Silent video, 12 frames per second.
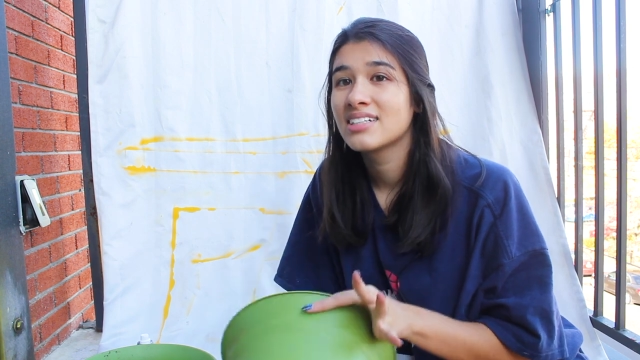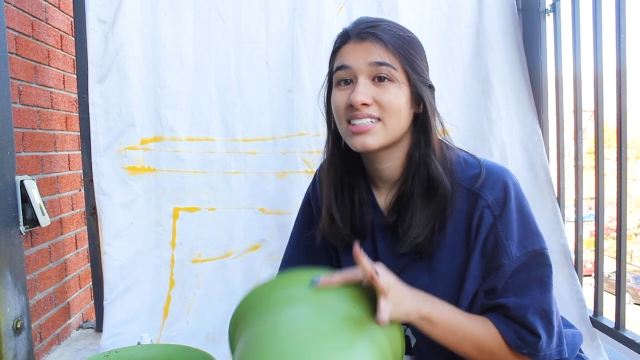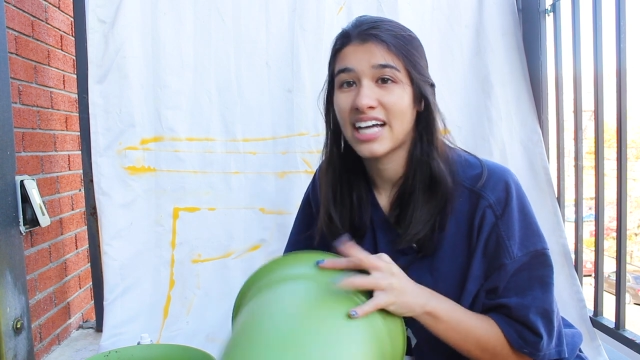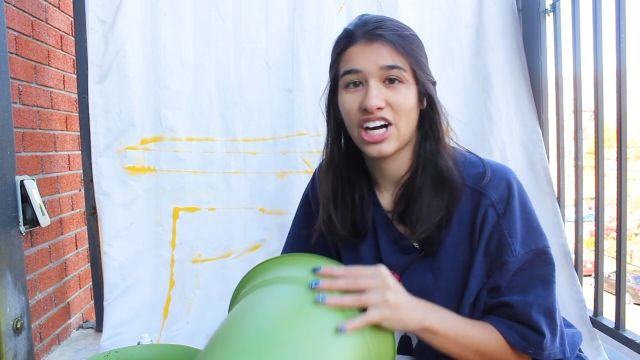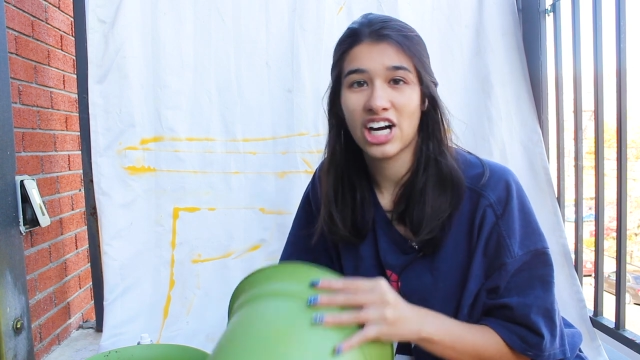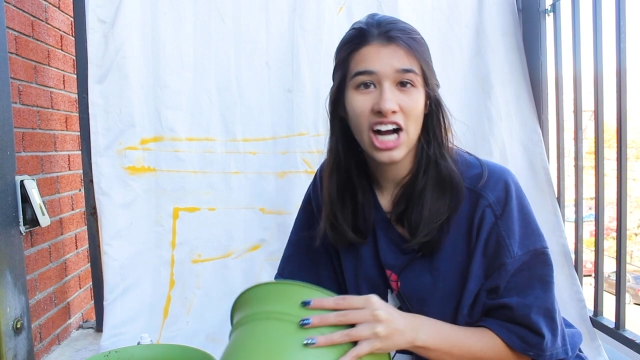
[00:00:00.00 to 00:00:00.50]

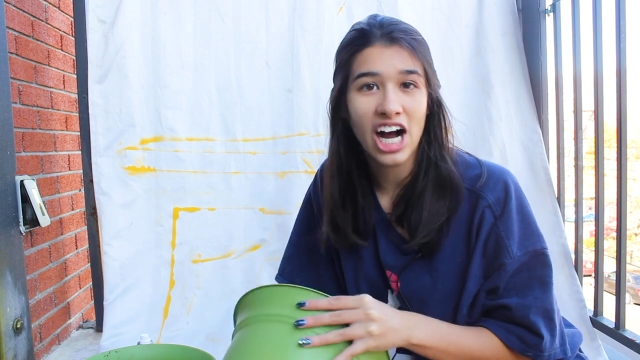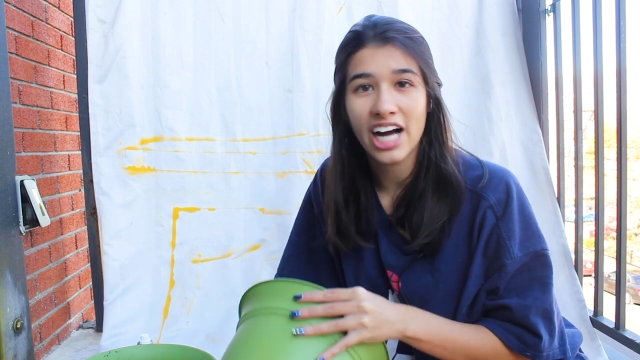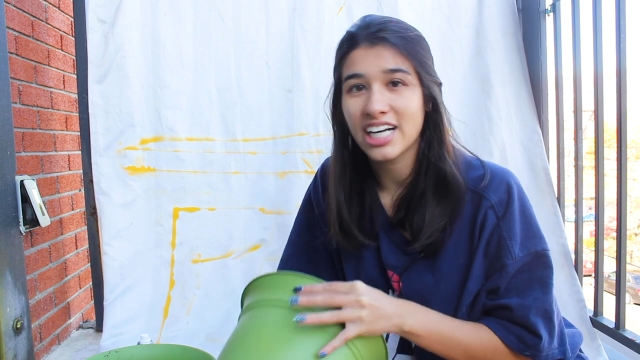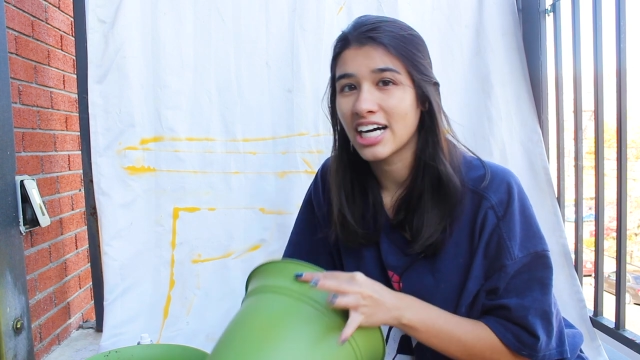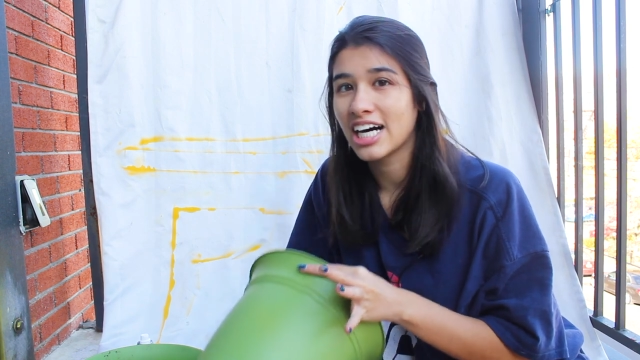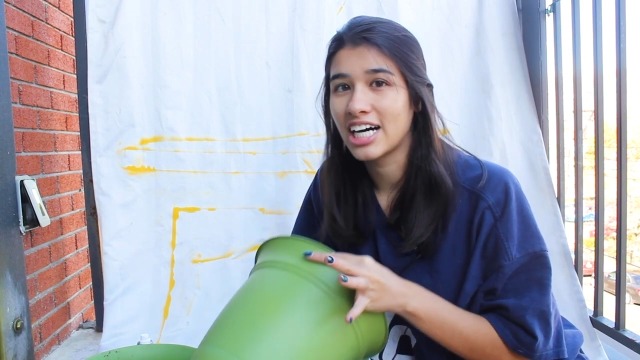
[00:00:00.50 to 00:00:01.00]

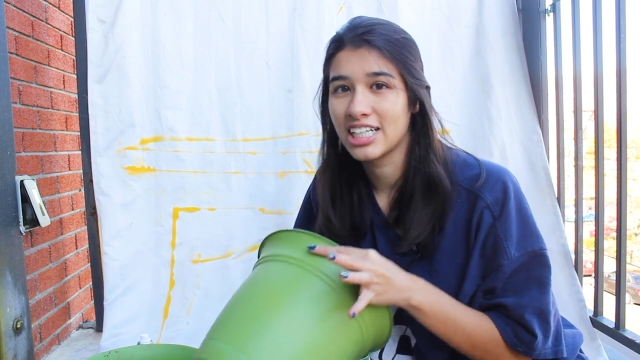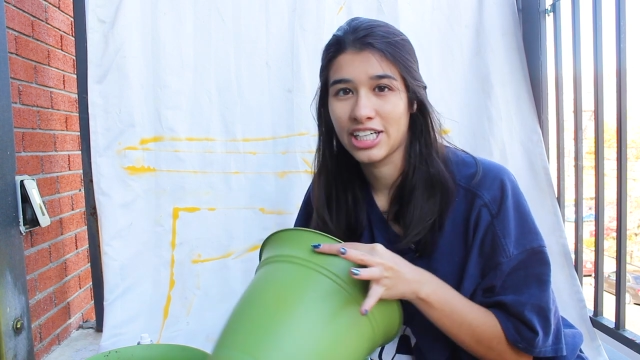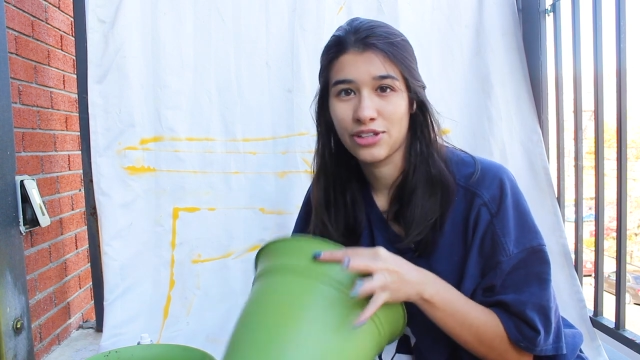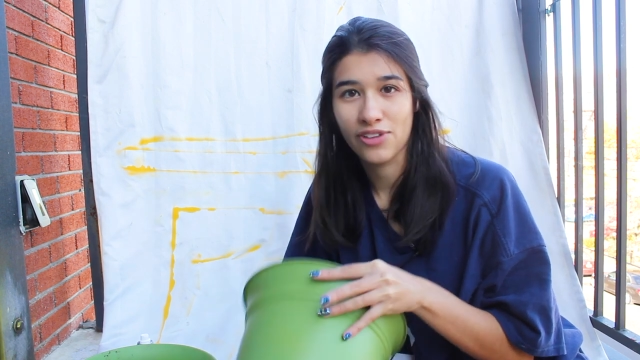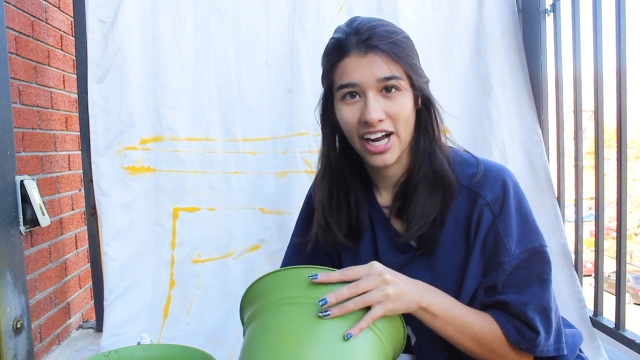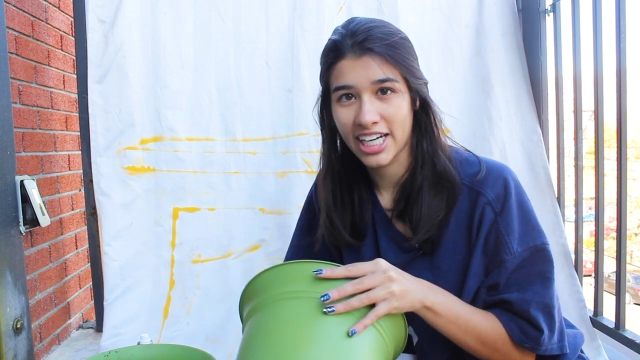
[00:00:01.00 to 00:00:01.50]
terracotta,
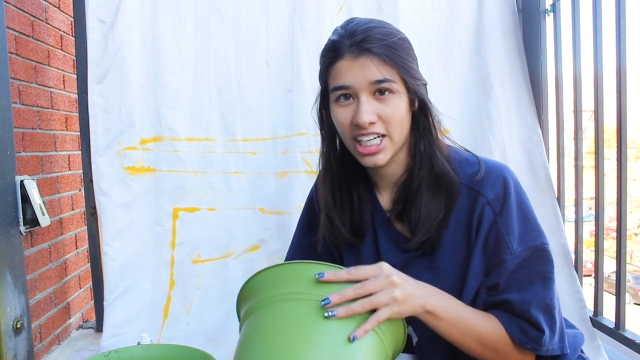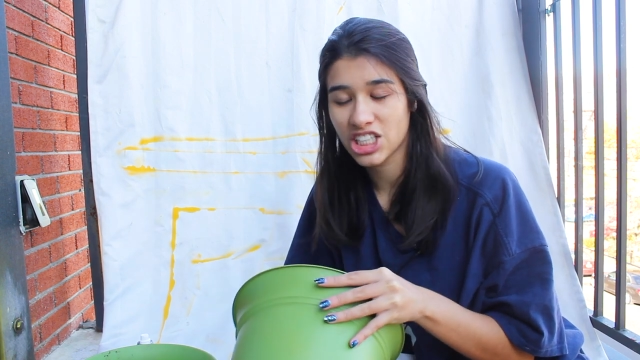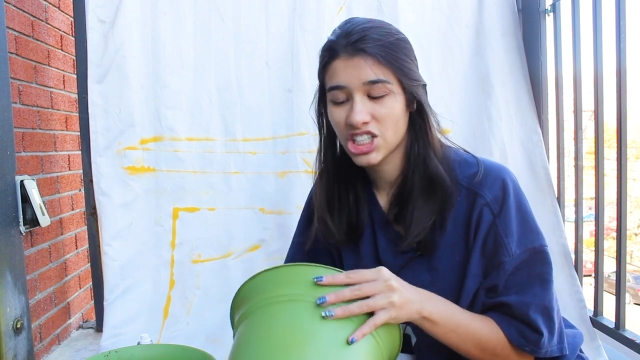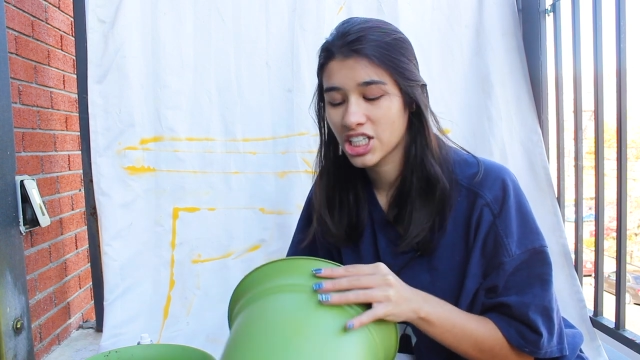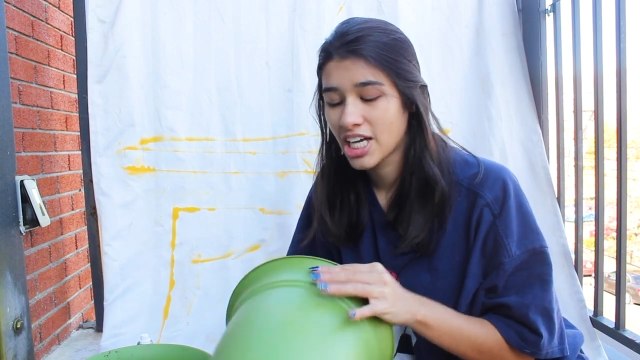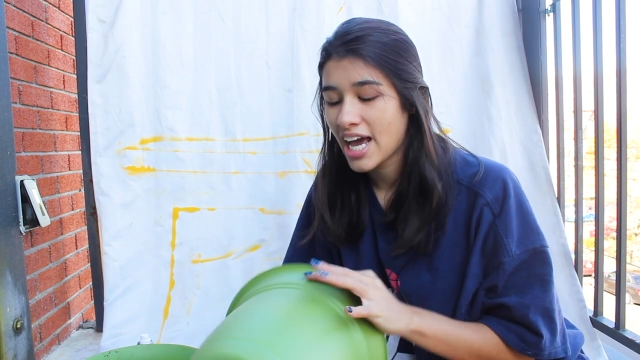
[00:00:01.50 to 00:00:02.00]
like
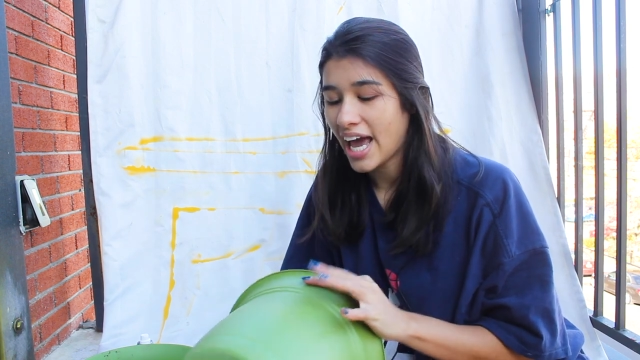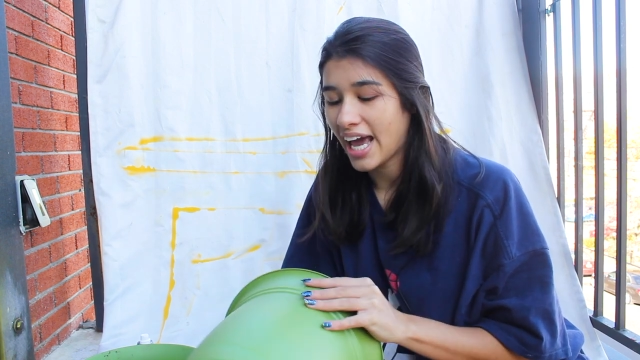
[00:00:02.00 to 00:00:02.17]
reddish,